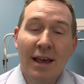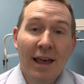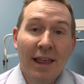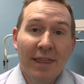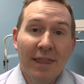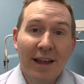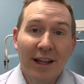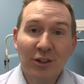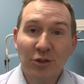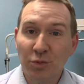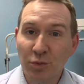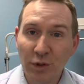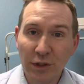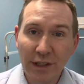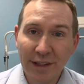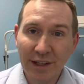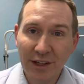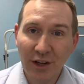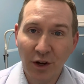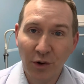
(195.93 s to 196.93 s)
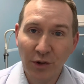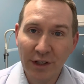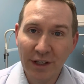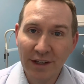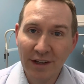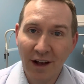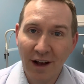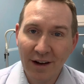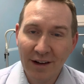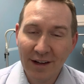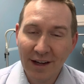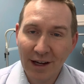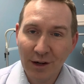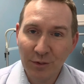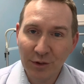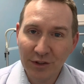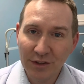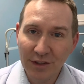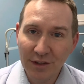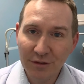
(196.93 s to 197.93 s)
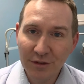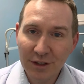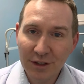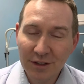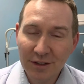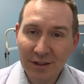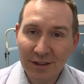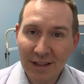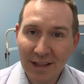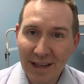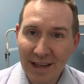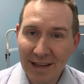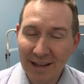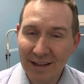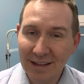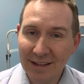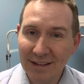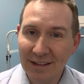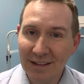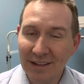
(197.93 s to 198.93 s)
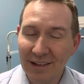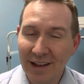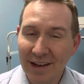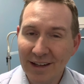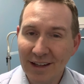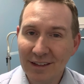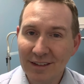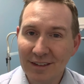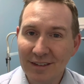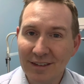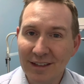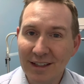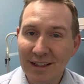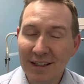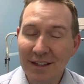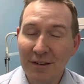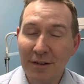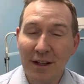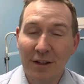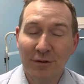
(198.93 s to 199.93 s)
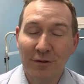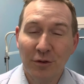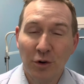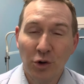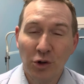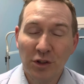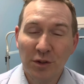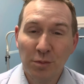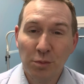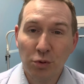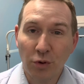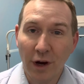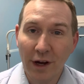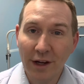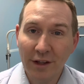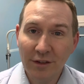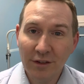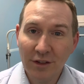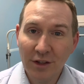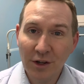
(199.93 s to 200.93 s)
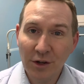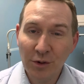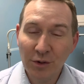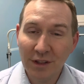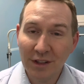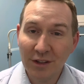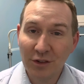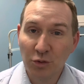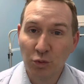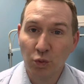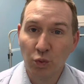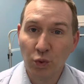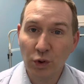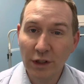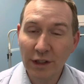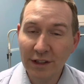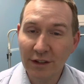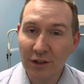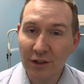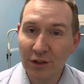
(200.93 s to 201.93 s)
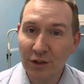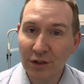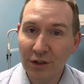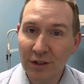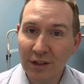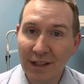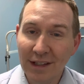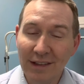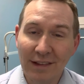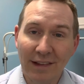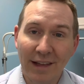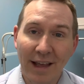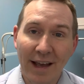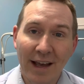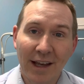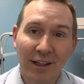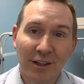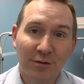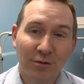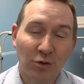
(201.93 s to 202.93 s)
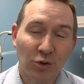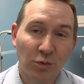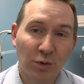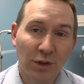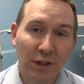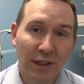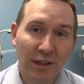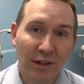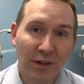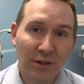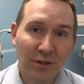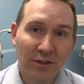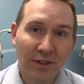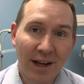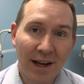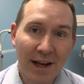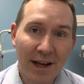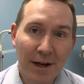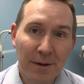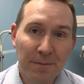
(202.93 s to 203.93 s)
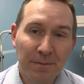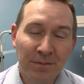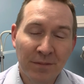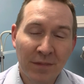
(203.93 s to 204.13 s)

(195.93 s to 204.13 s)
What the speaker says: That's really the only knock I would give it. And like I said, as far as price goes, it's really good. It lasts for a really long time.